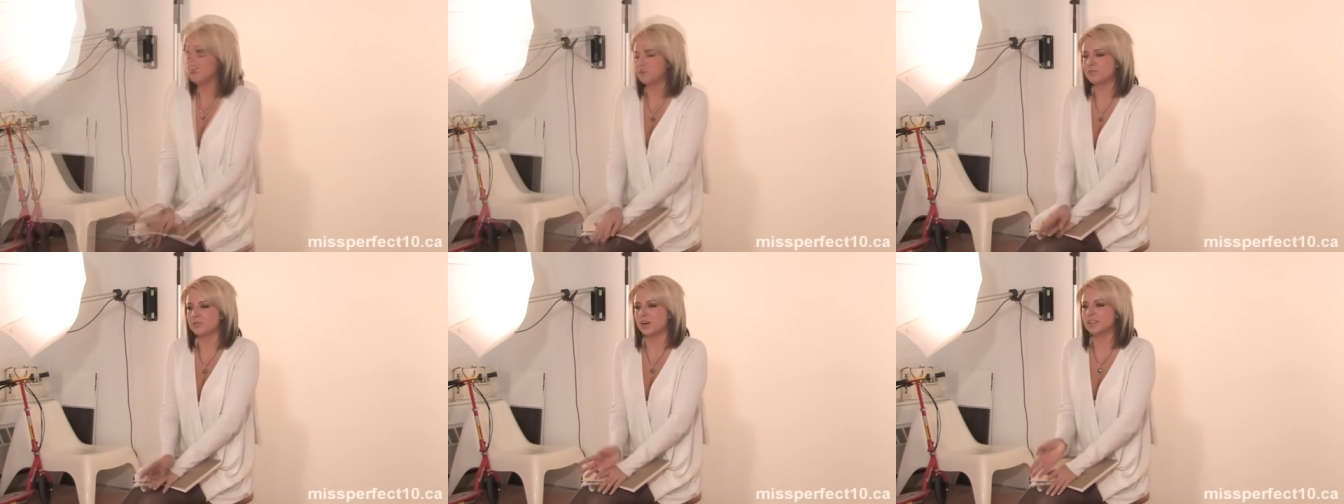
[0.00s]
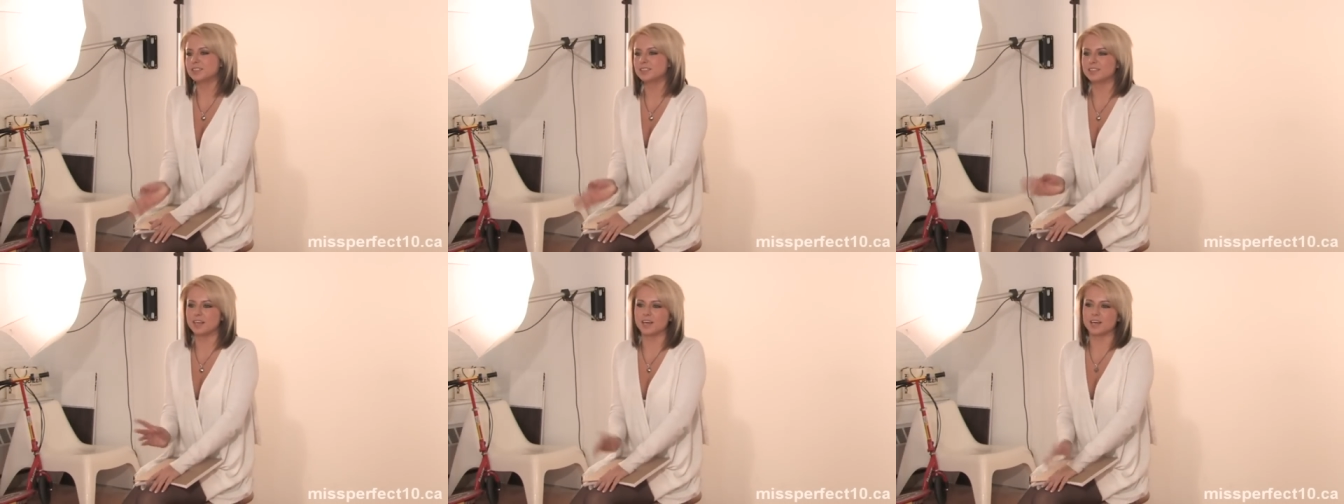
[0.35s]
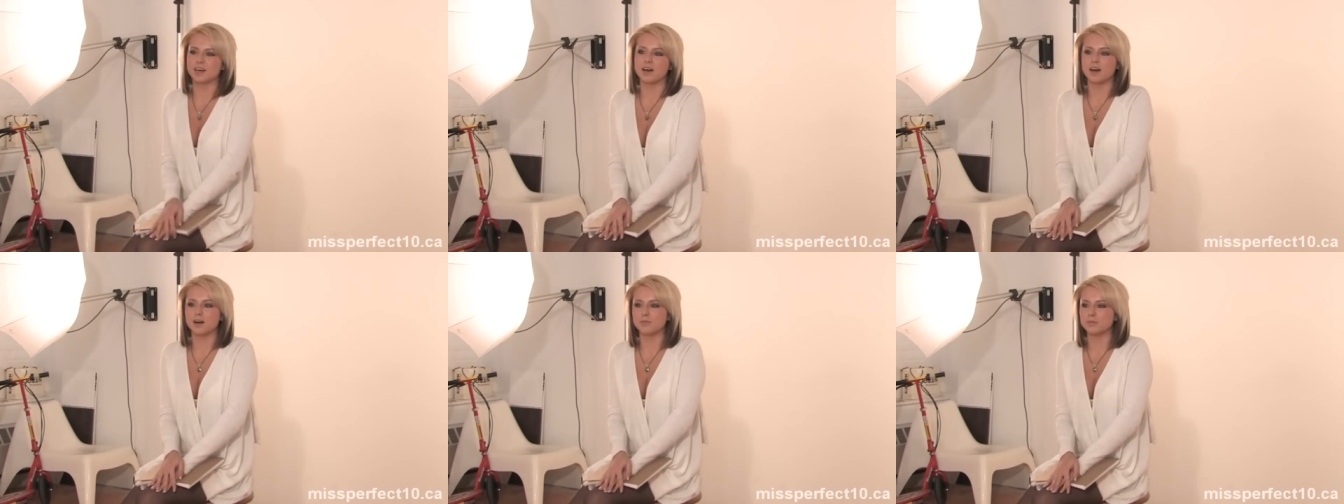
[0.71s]
My friends say
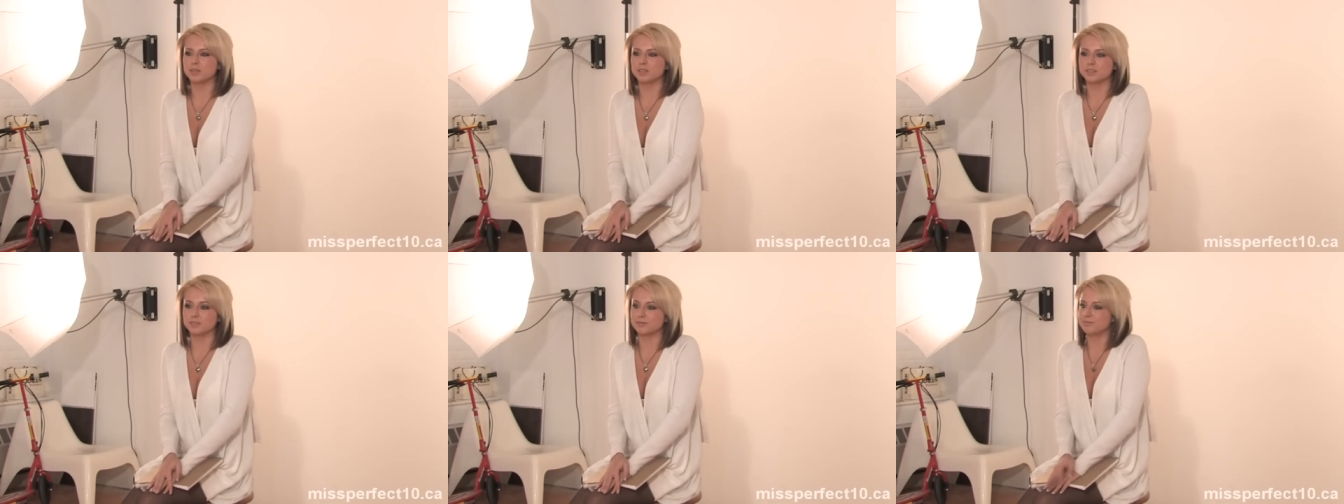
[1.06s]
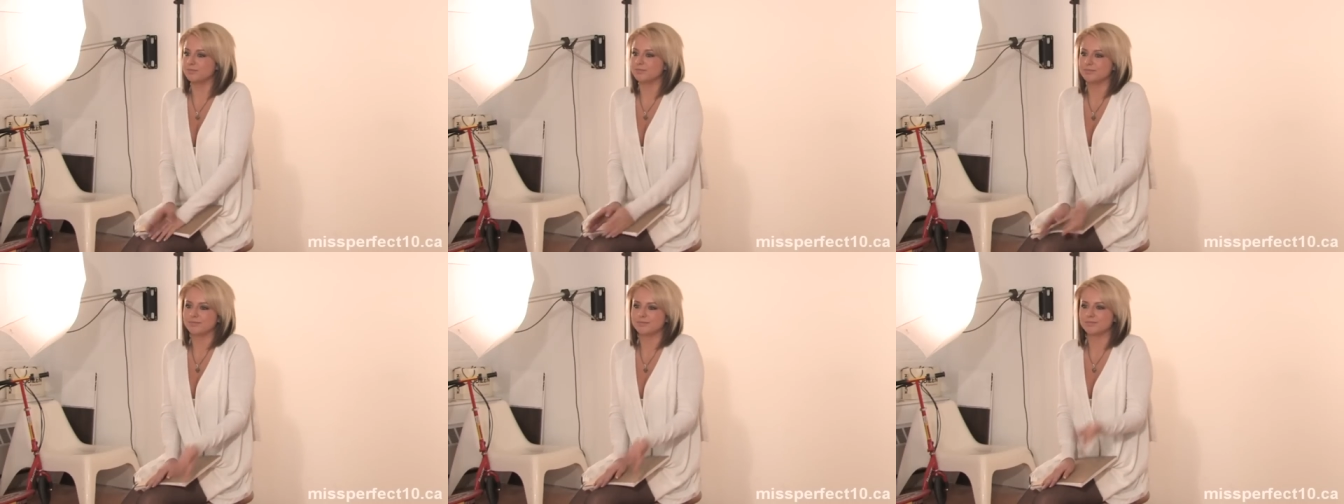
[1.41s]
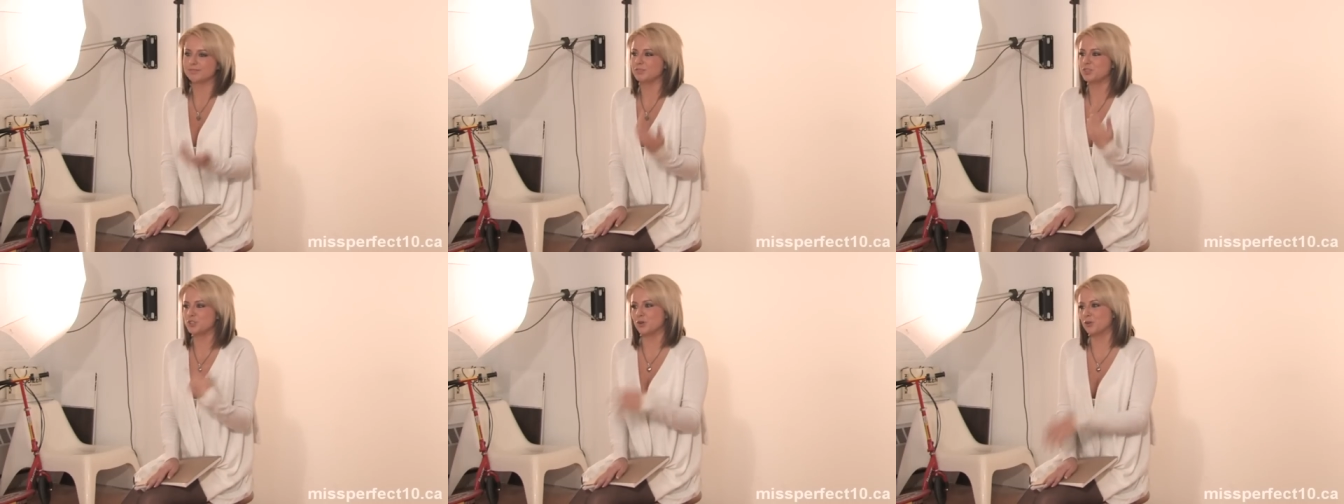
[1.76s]
I'm a
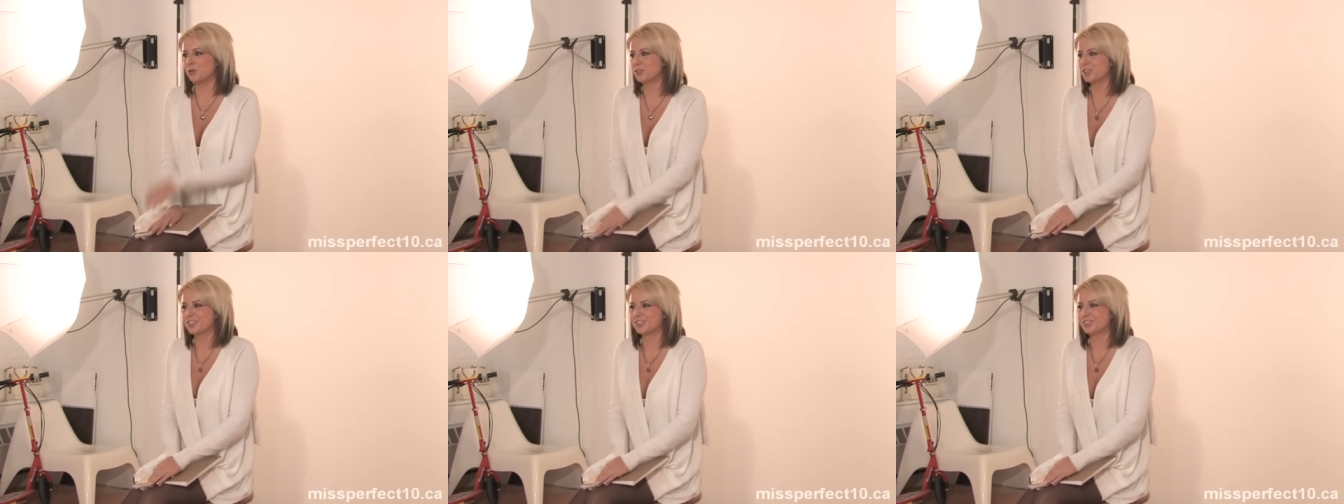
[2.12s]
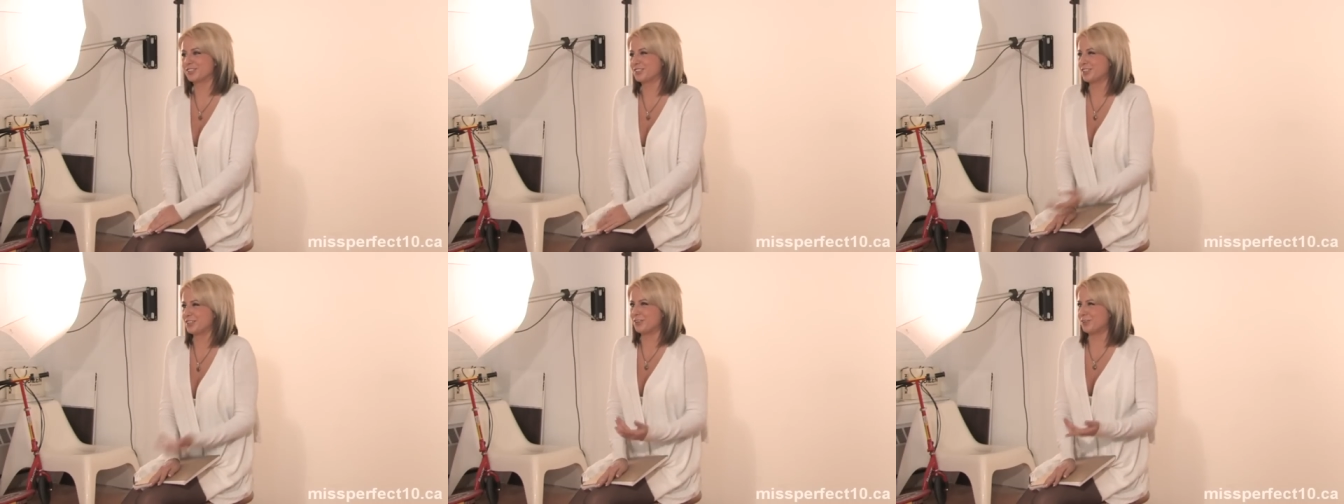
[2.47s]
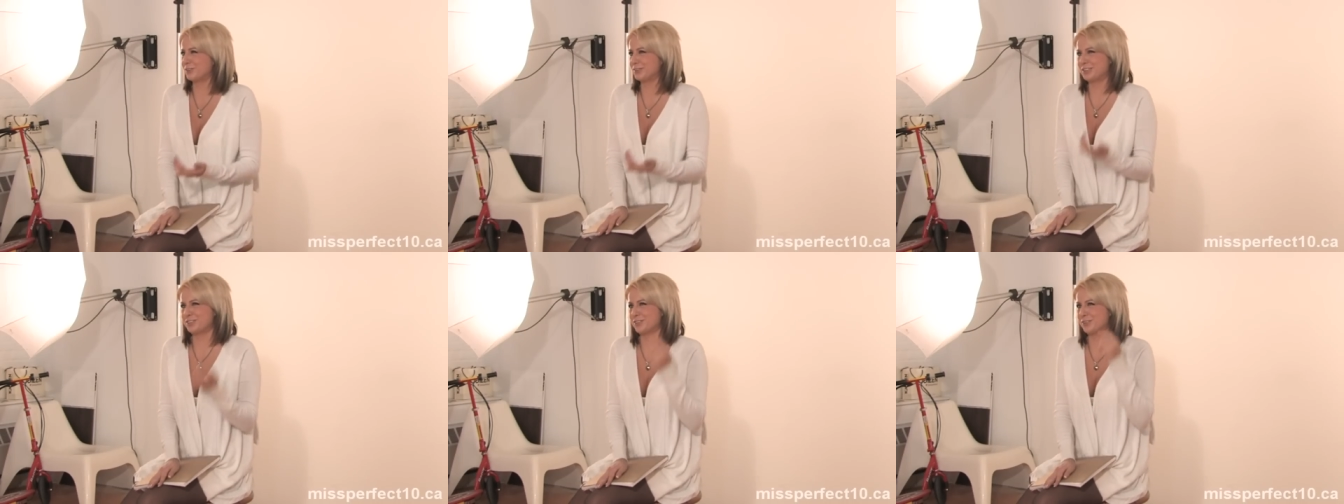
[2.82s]
joker because I
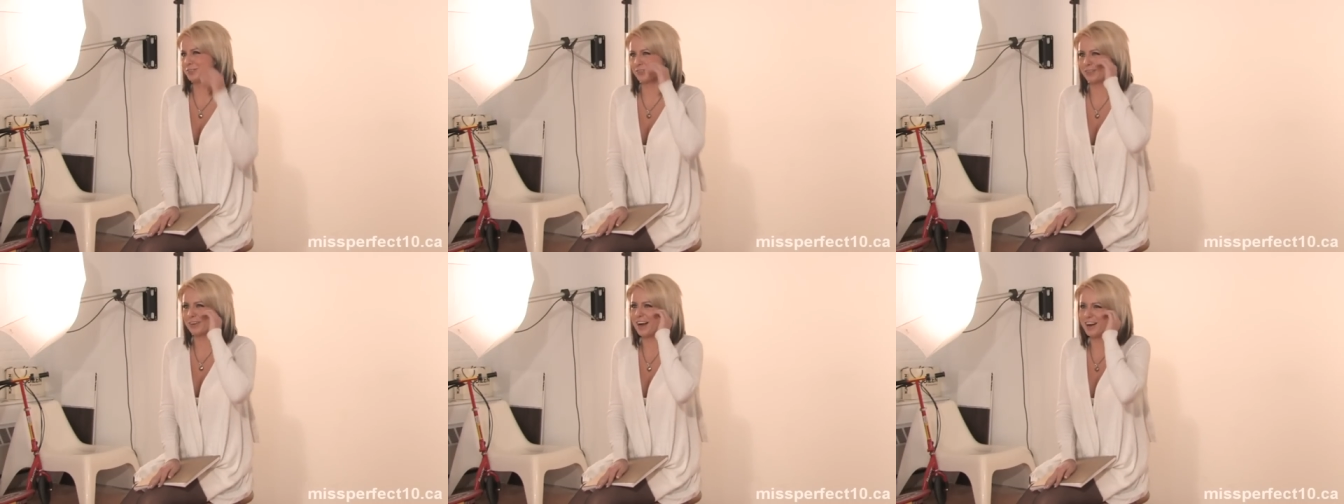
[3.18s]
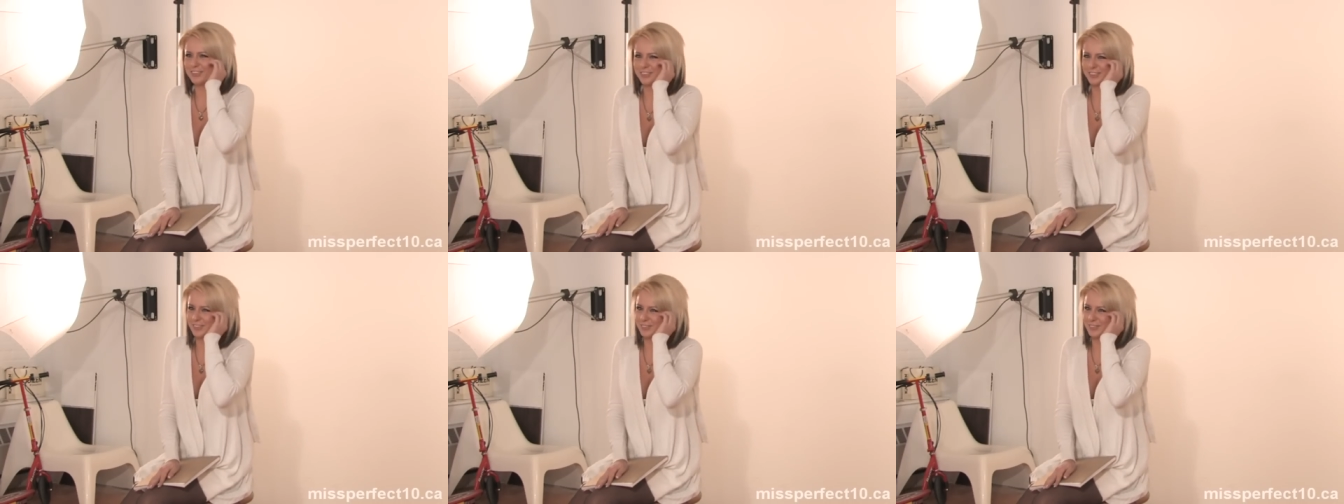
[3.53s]
always joke around